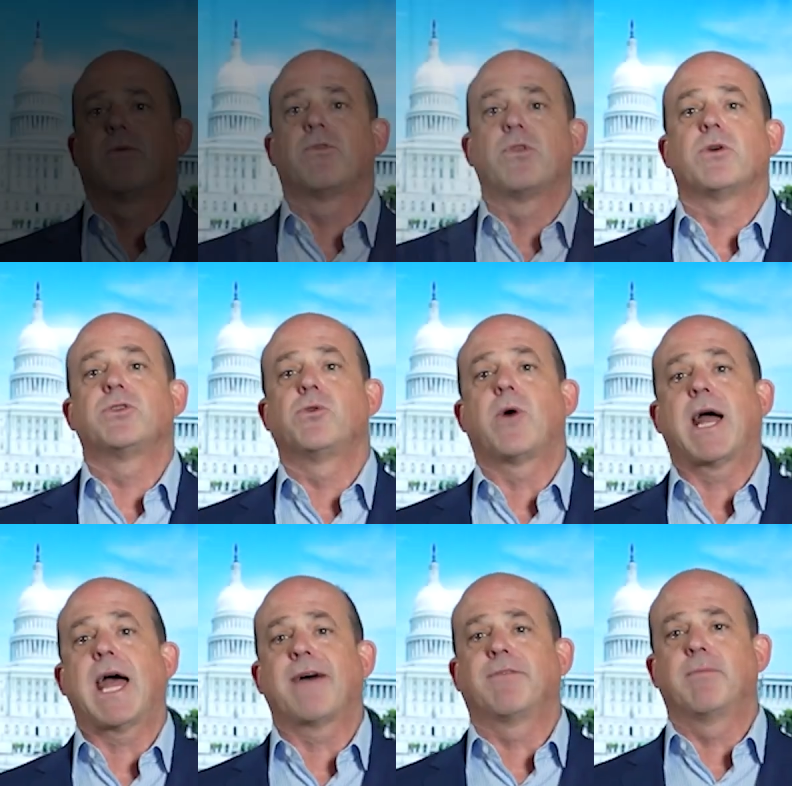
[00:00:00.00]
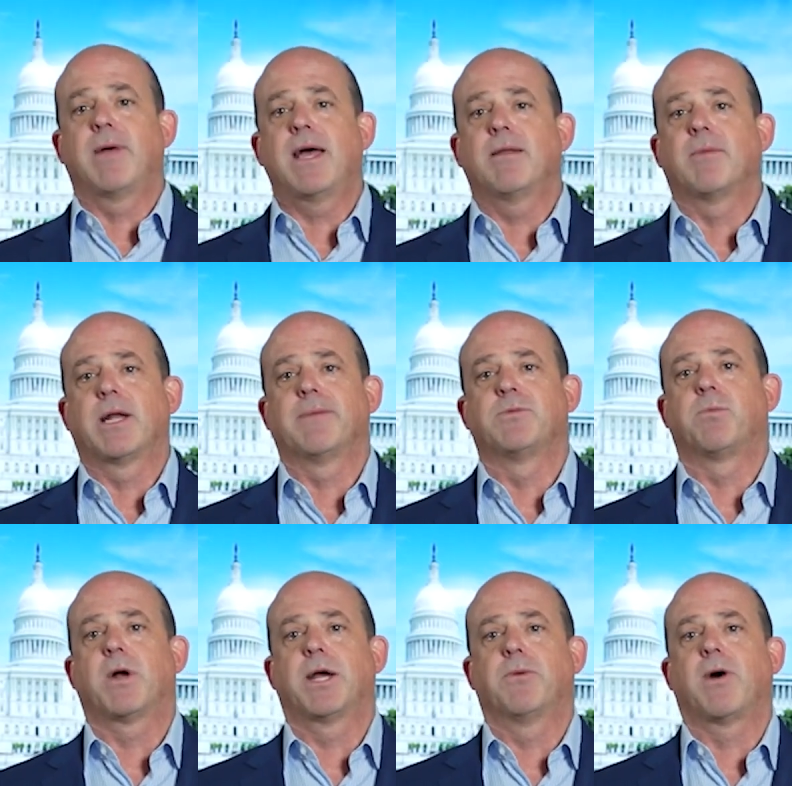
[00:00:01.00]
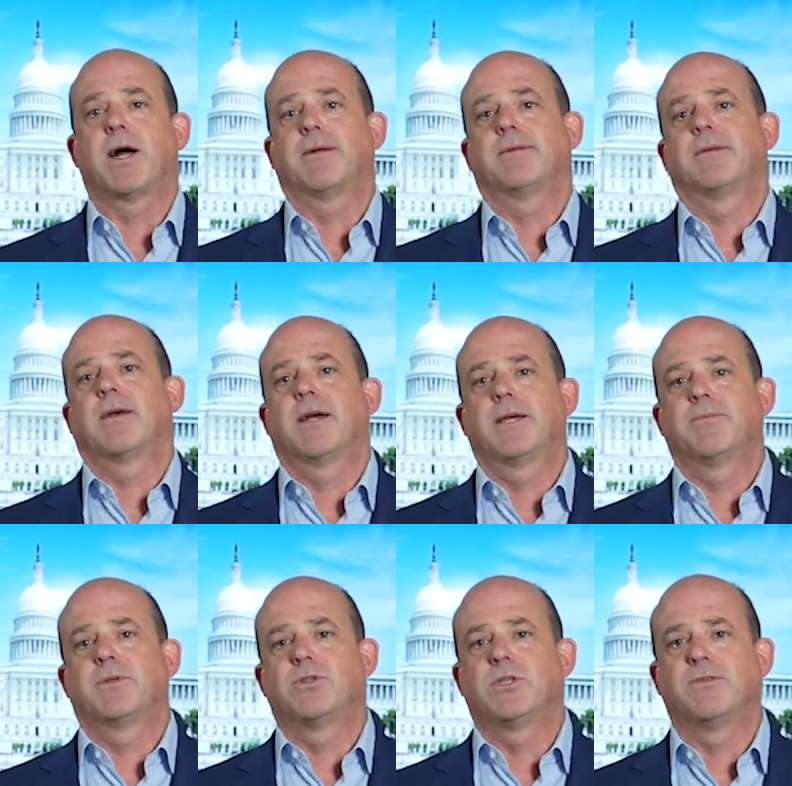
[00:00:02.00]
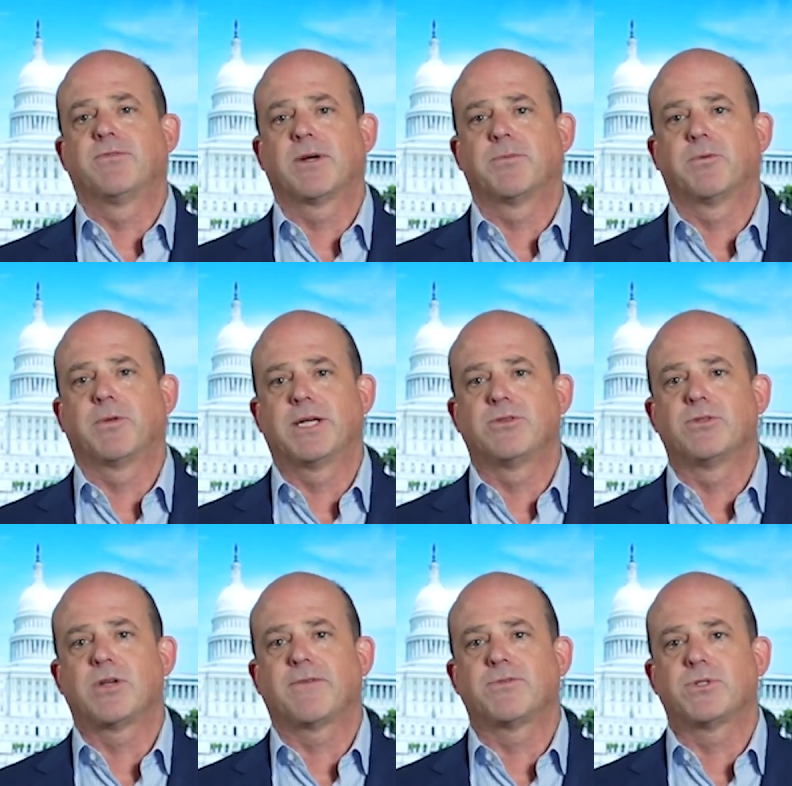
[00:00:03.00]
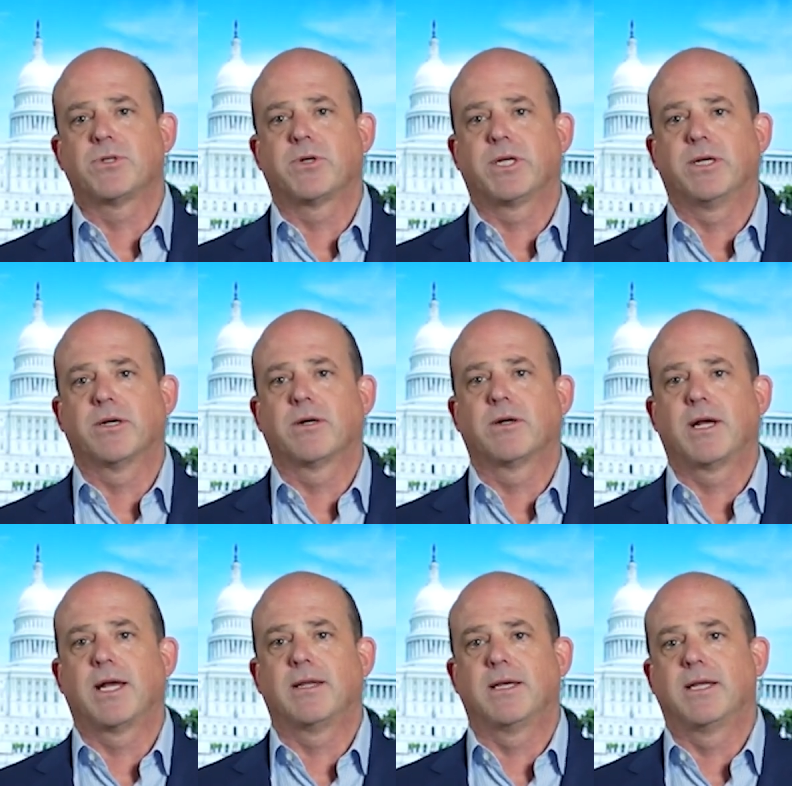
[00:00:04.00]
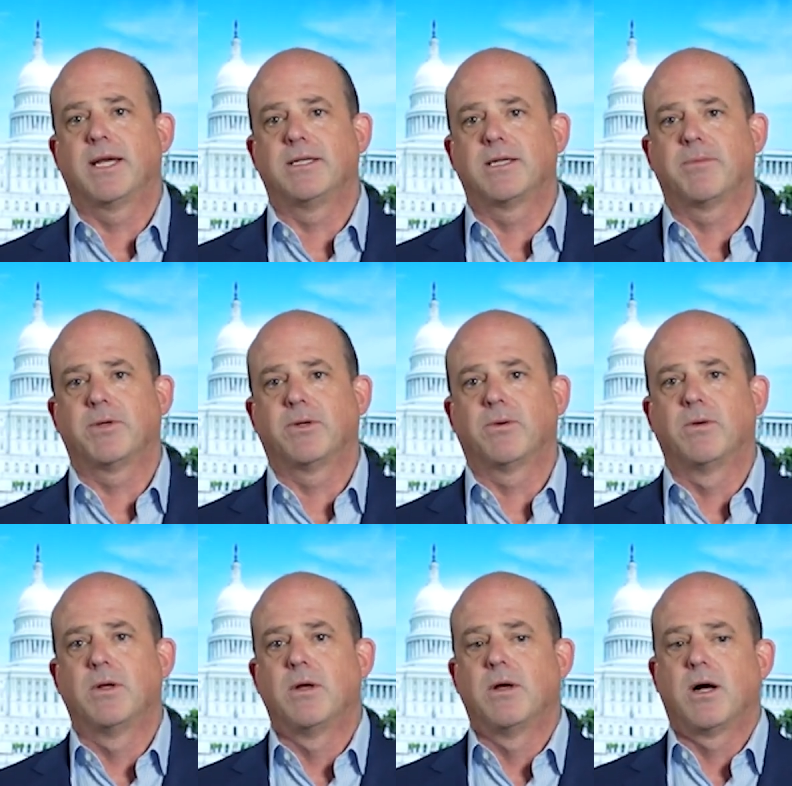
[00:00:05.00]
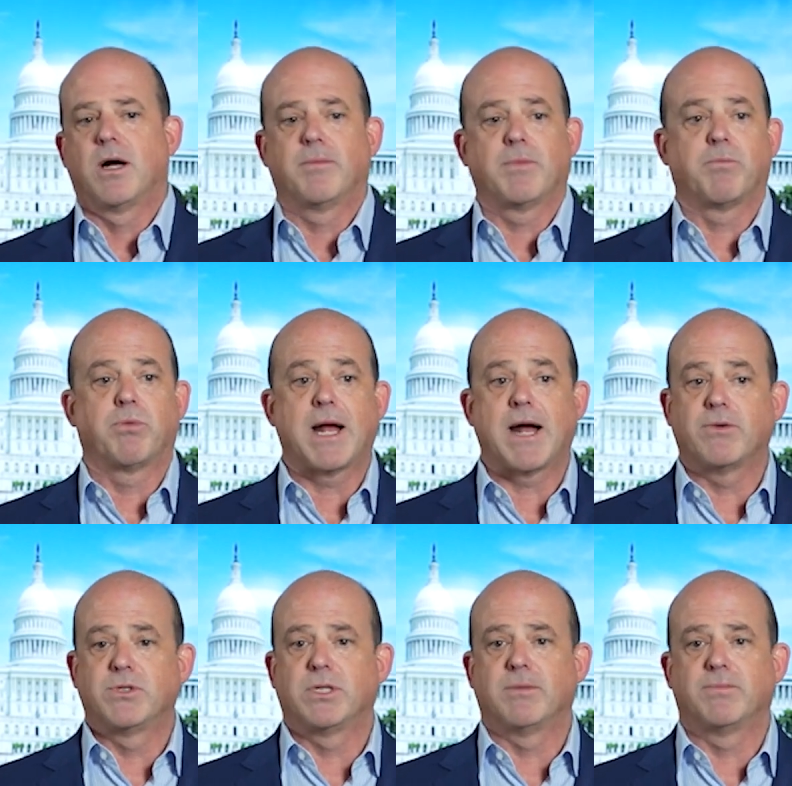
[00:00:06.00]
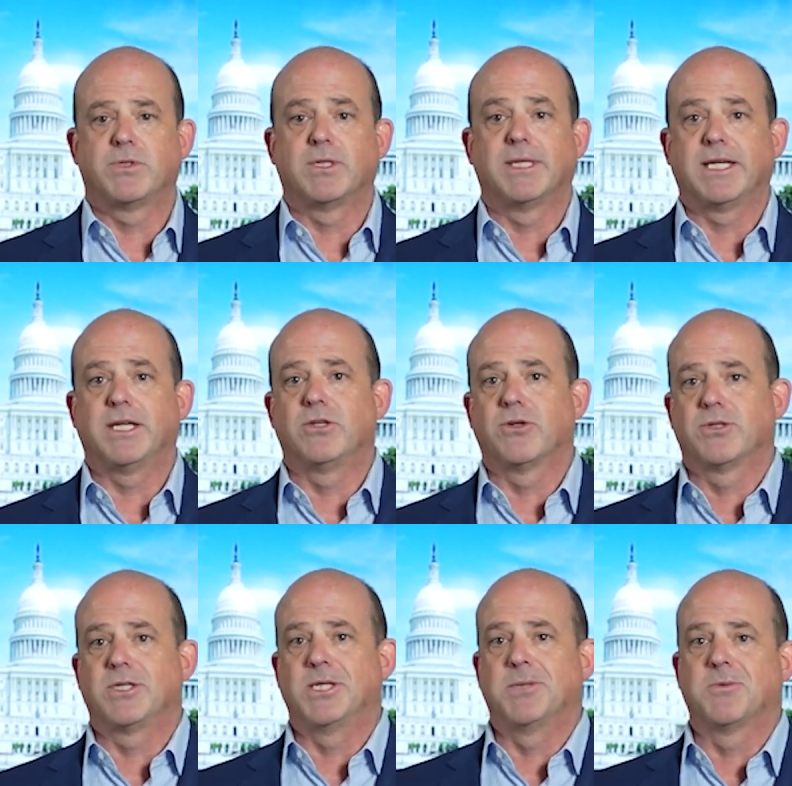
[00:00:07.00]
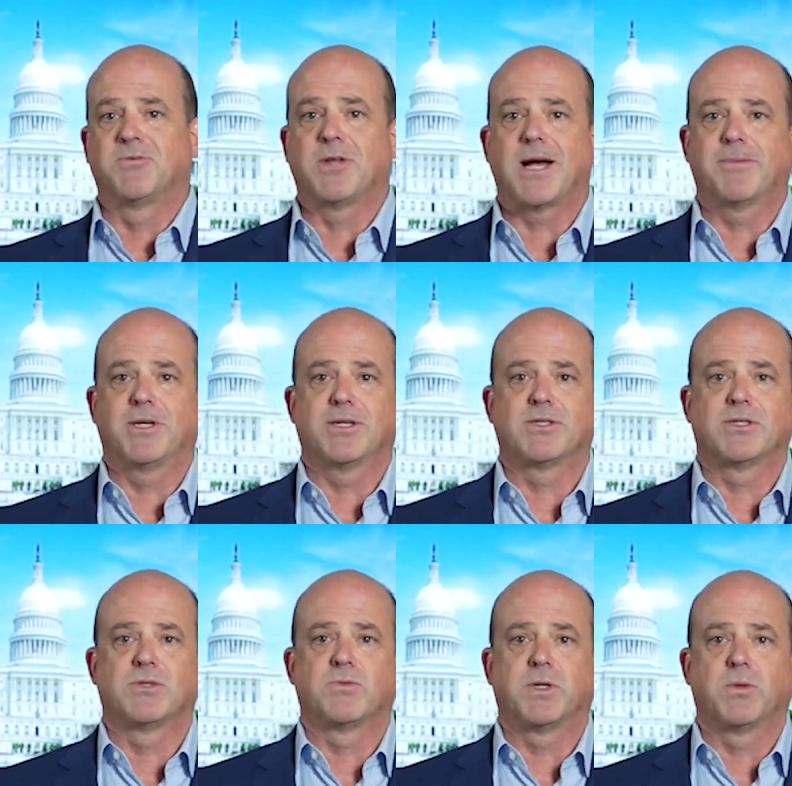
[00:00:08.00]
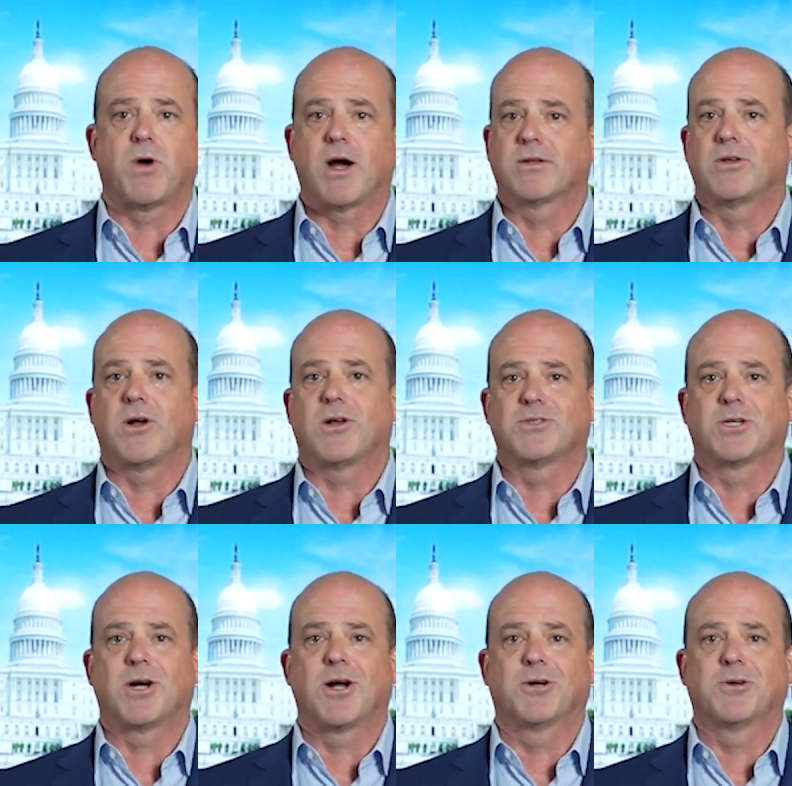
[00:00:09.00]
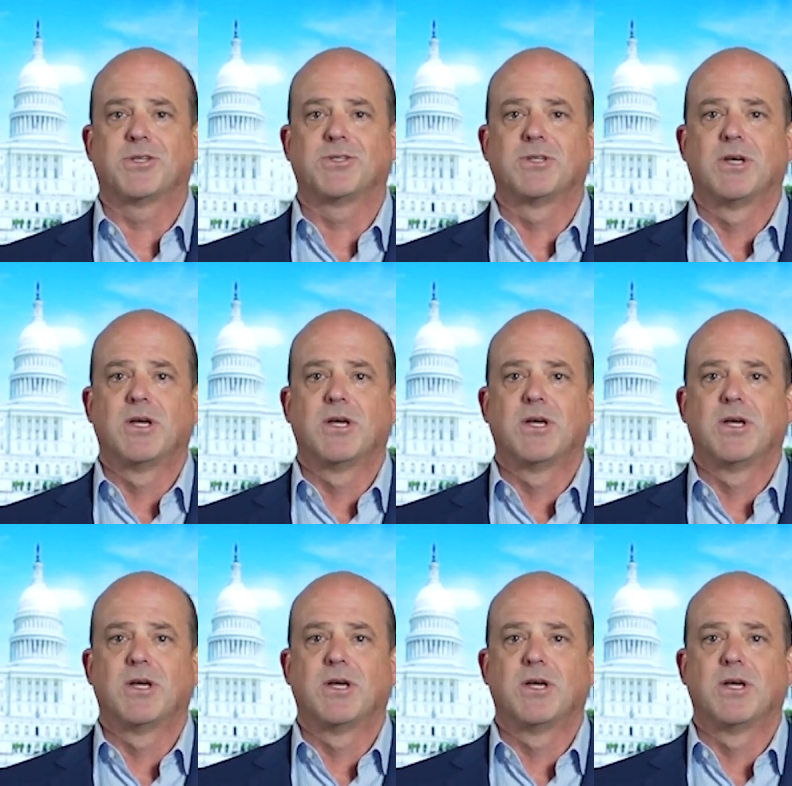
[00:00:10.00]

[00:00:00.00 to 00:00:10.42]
For those of you I haven't met, my name is Brian Wild. I am the Chief Government Relations Officer here at NAW. I'm proud to lead your team of lobbyists as we walk the halls of Congress